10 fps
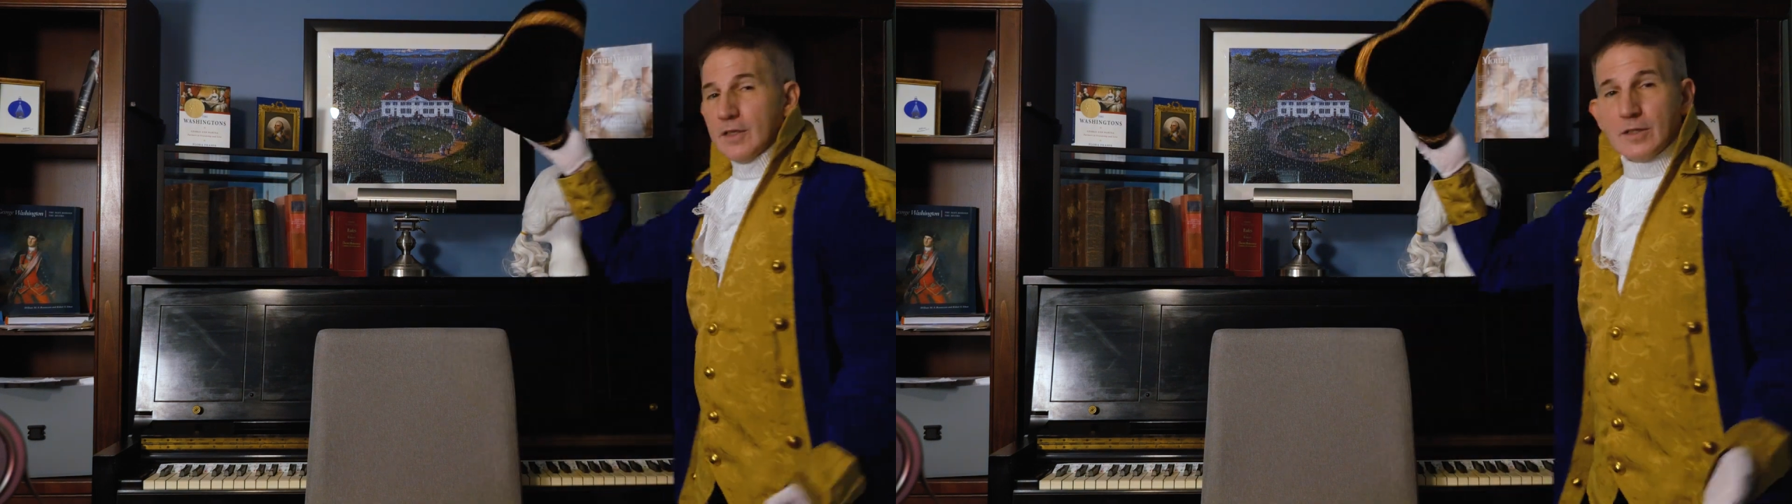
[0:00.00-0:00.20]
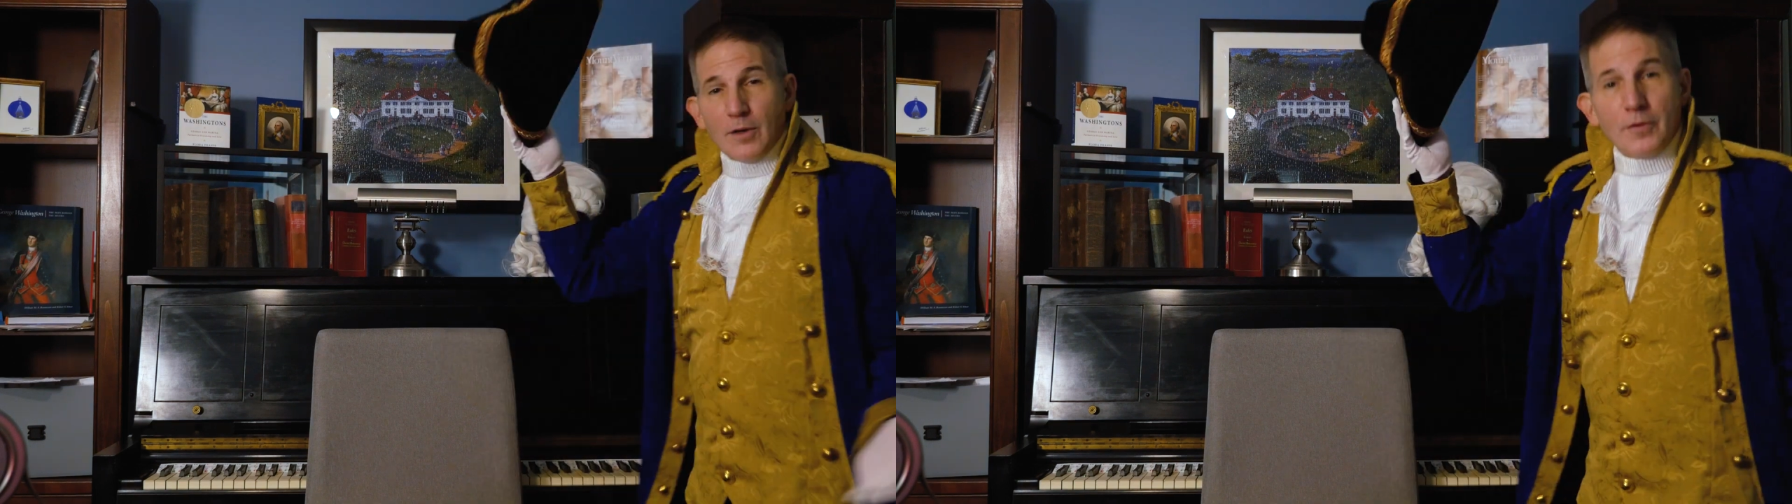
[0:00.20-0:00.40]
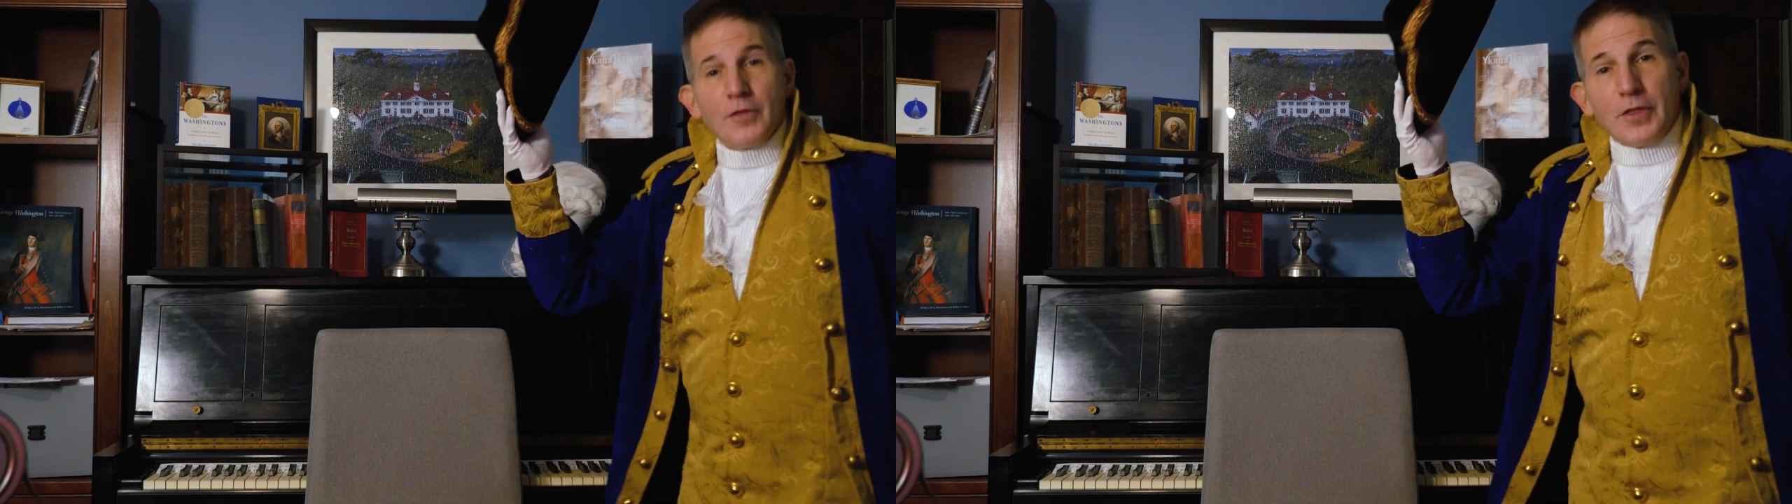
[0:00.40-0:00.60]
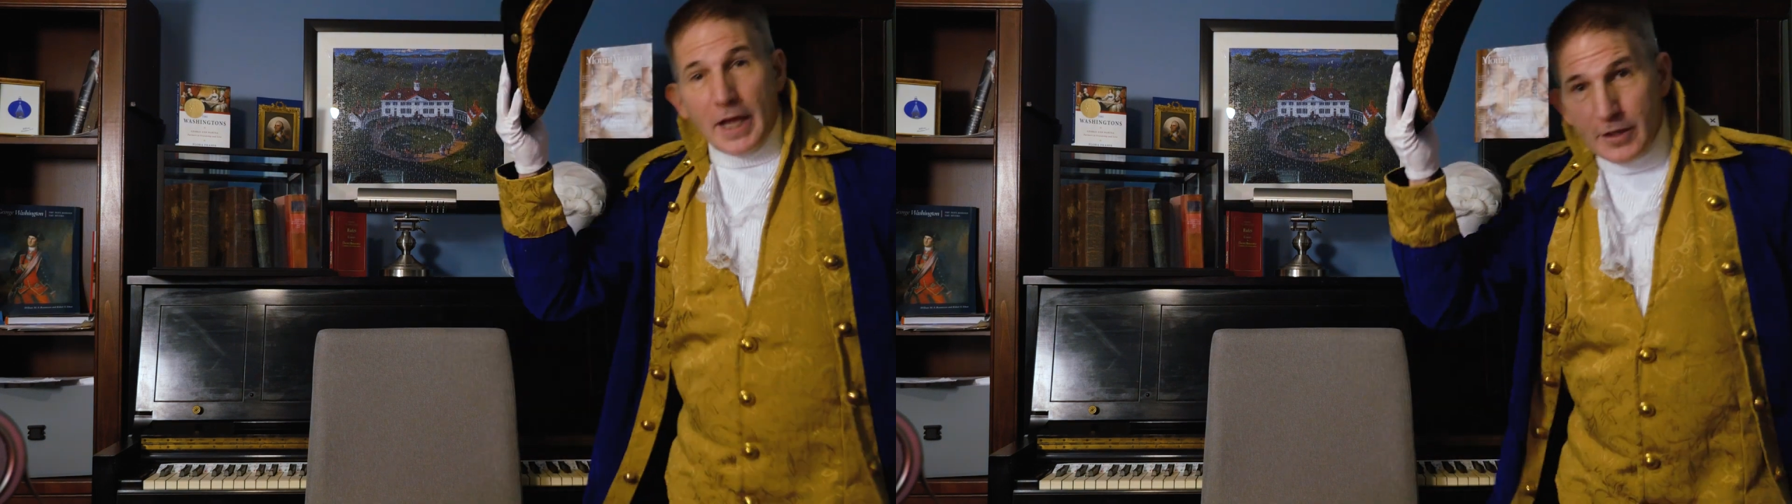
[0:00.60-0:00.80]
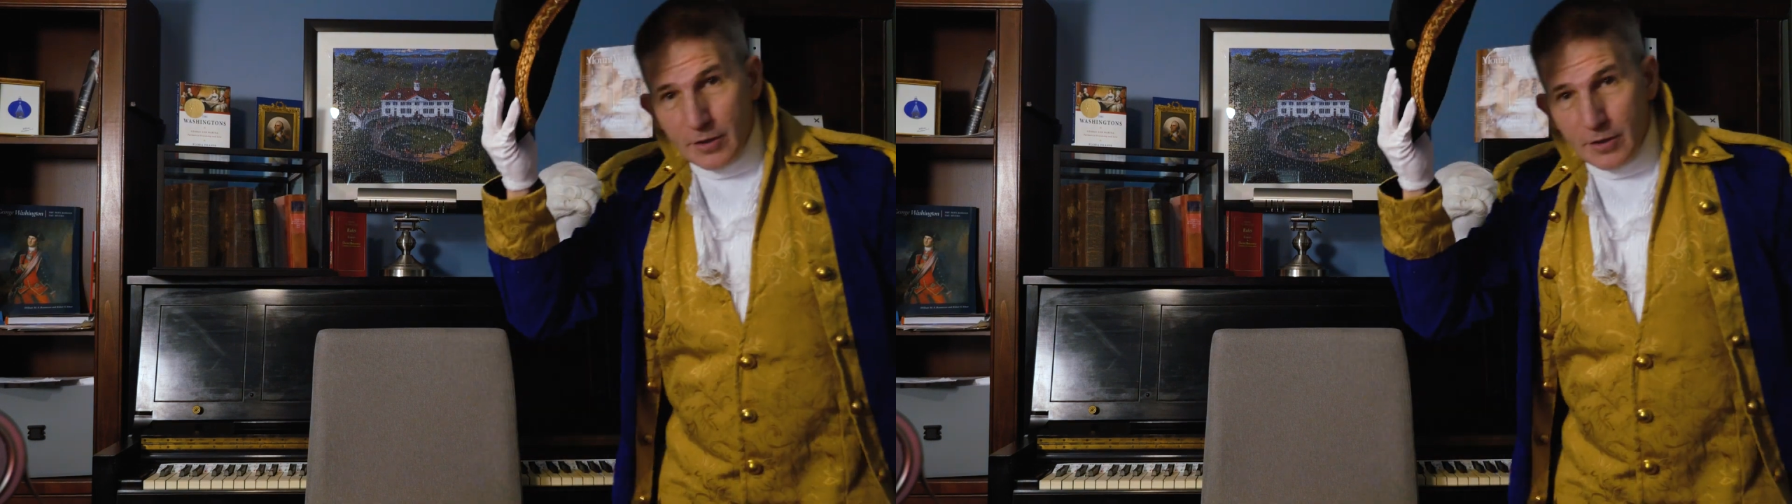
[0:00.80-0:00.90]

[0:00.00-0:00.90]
So, thank